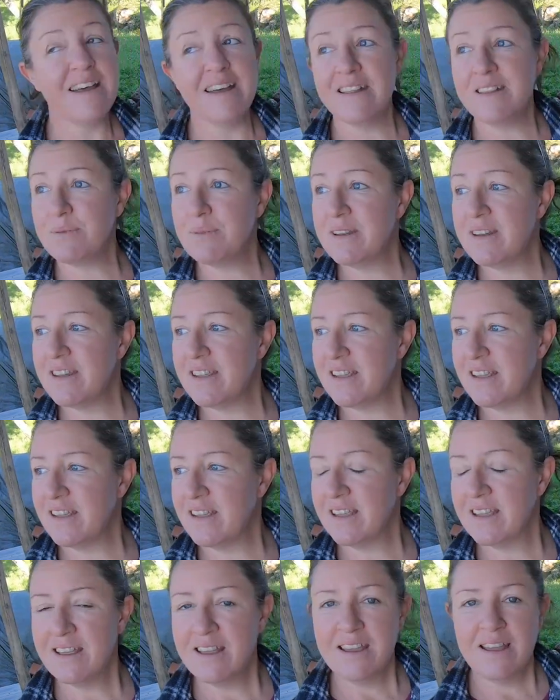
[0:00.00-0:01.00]
It's
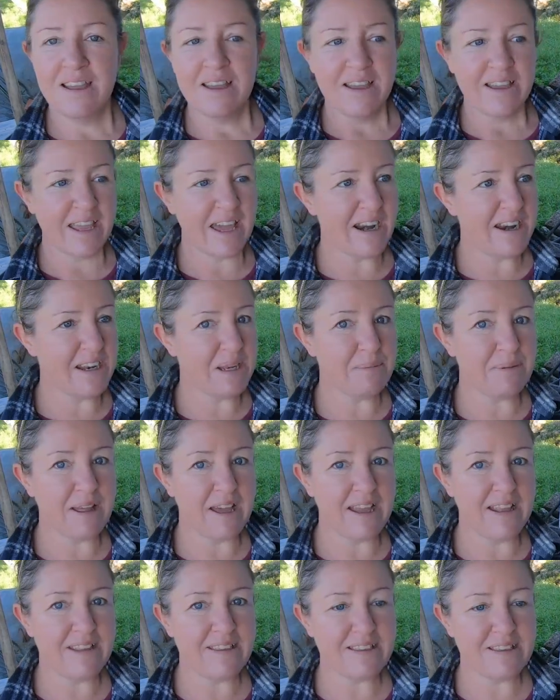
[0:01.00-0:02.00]
windy. Get it into
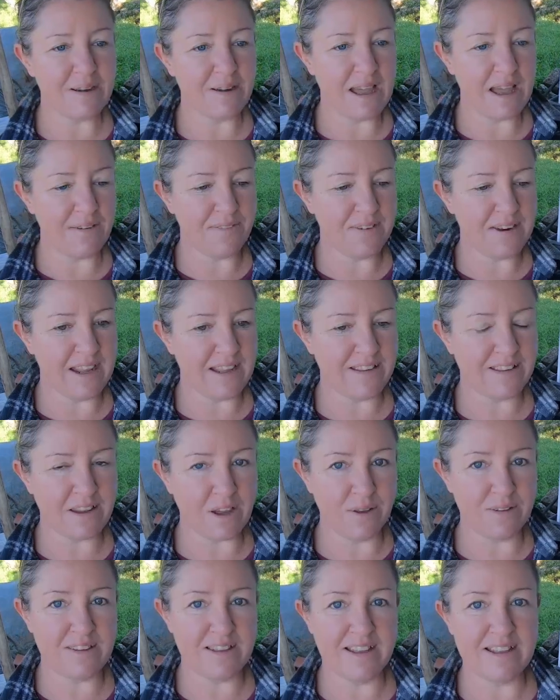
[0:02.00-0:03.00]
place so I have a nice
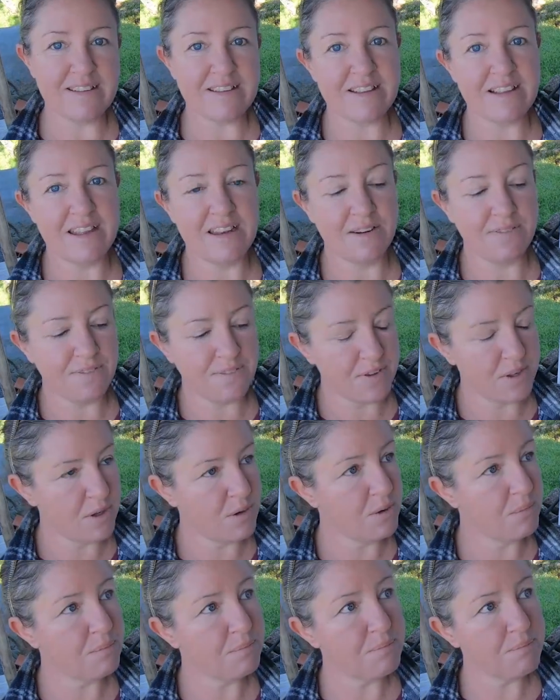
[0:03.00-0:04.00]
cozy insulated
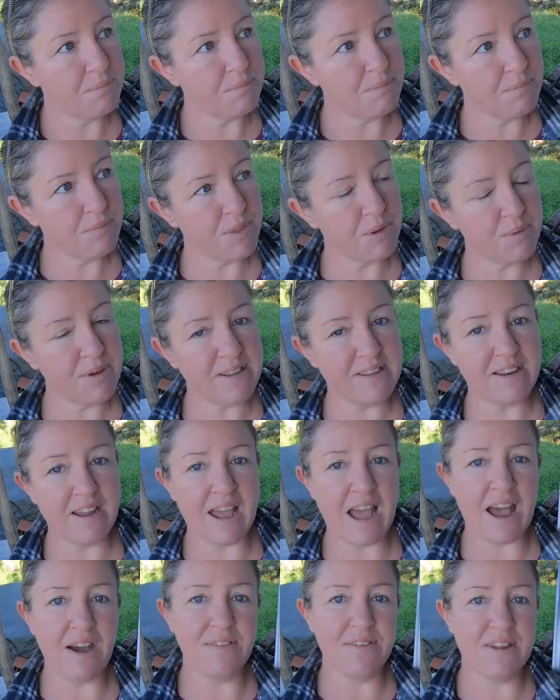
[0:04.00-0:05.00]
flue. The reason I
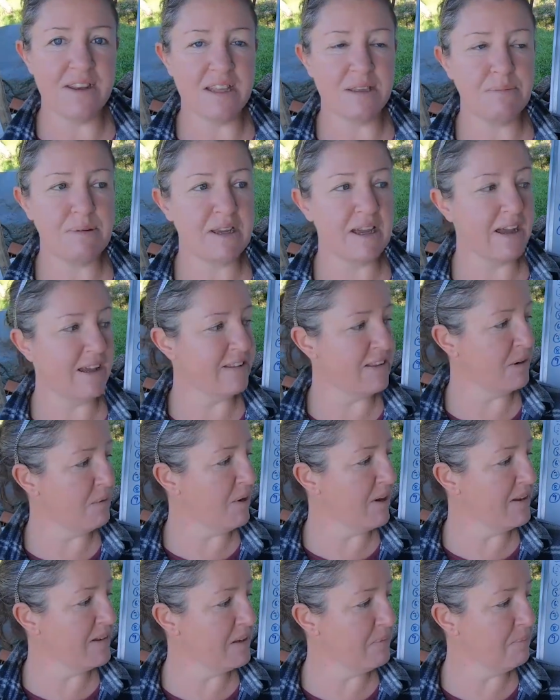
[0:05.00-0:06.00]
haven't is because I
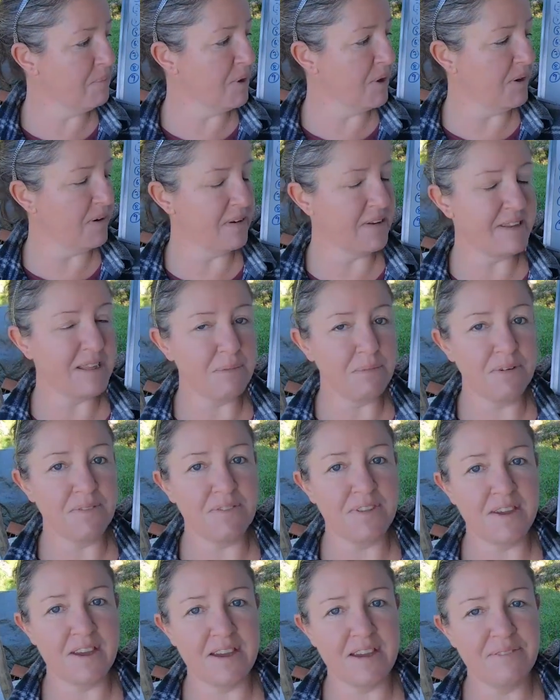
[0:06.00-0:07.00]
want to burn some of
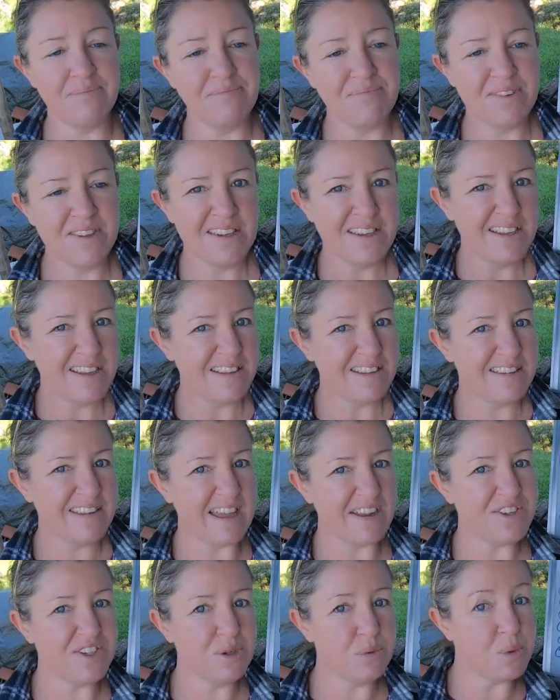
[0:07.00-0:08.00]
the
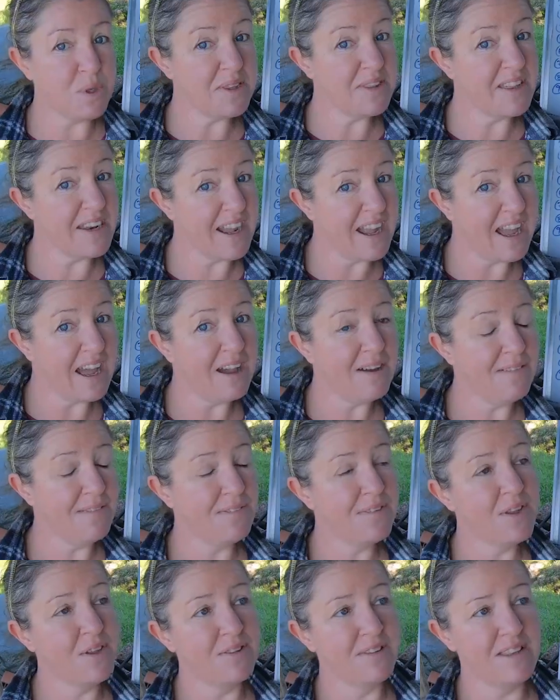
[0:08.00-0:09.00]
sketchy wood that I have
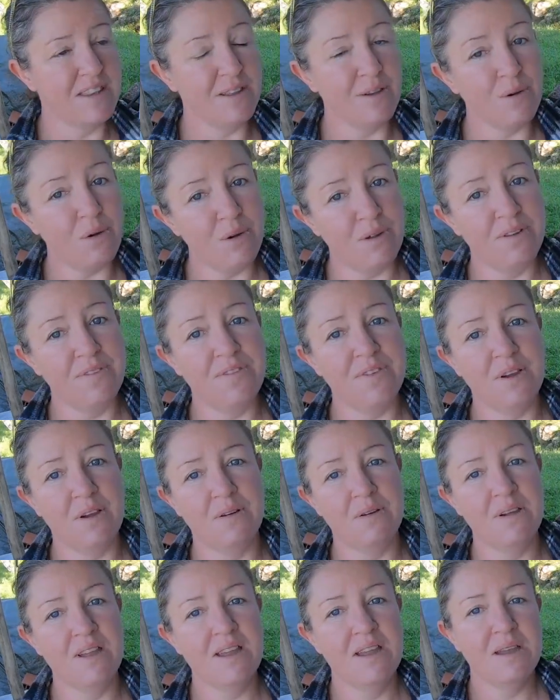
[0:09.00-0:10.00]
using the old
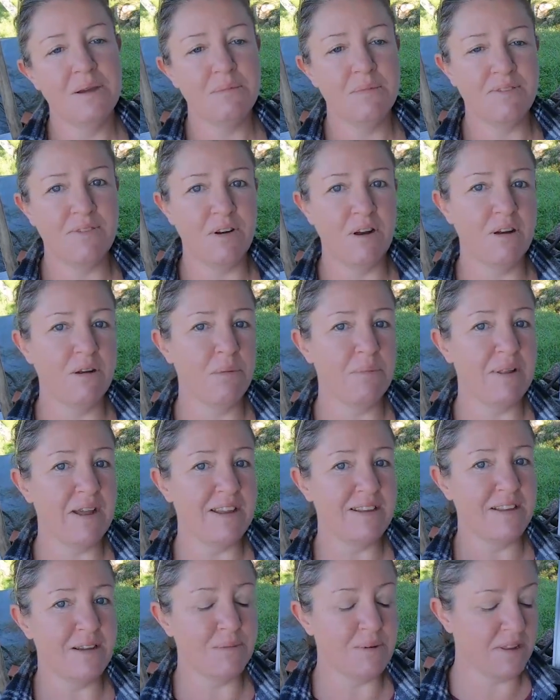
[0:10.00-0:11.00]
flue before I
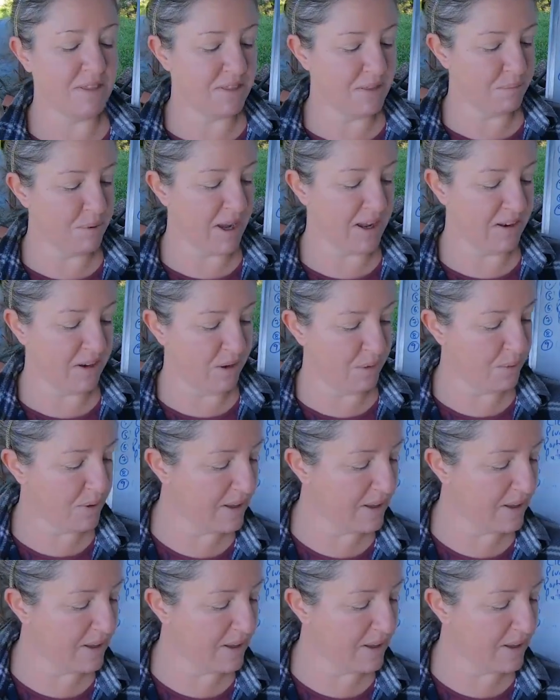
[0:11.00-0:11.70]
replace it with the brand new